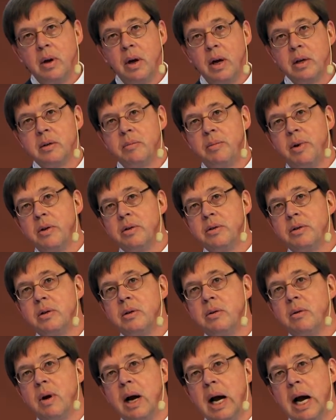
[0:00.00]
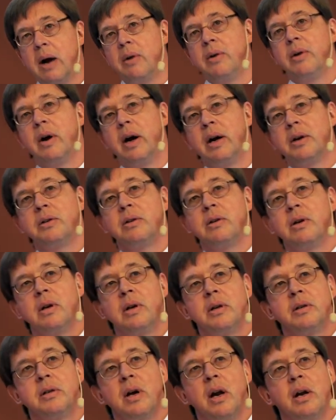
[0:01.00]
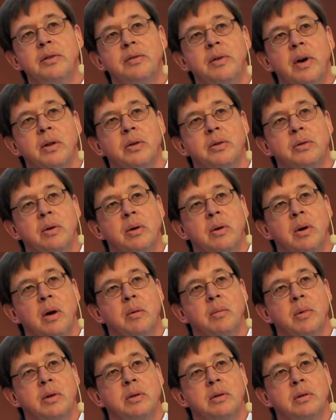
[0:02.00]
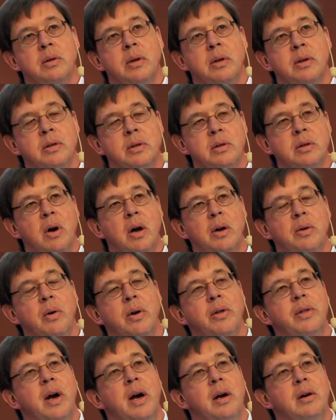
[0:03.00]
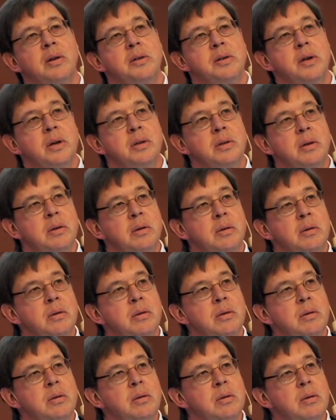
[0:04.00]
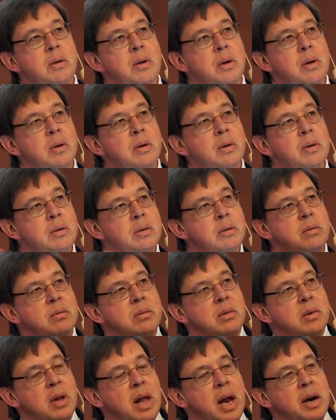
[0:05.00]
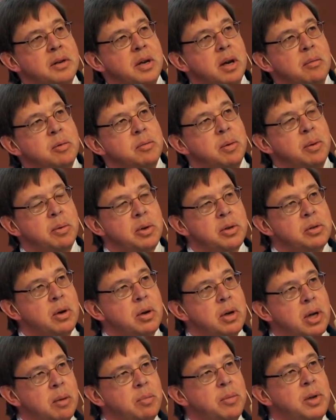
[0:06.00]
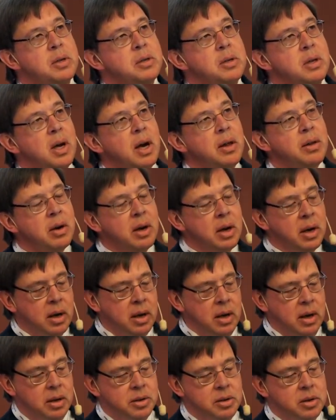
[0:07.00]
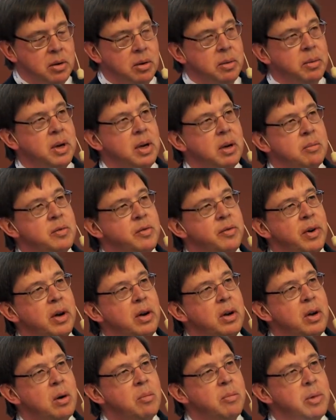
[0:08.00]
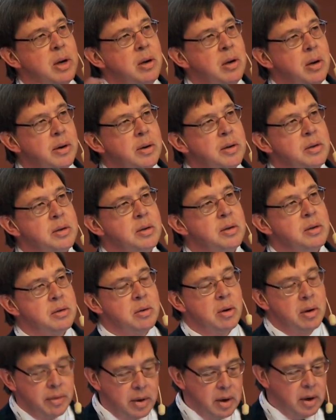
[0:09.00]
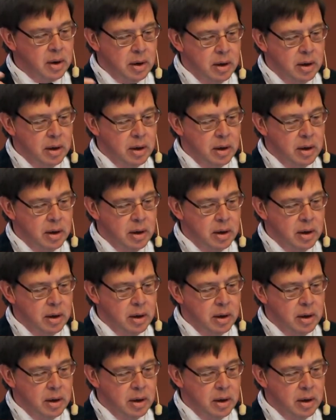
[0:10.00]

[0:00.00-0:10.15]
as opposed to how you're actually going to satisfy those requirements. And this is called orthogonalization. A lot of times people sort of keep these together, and so it becomes very commingled as to sort of,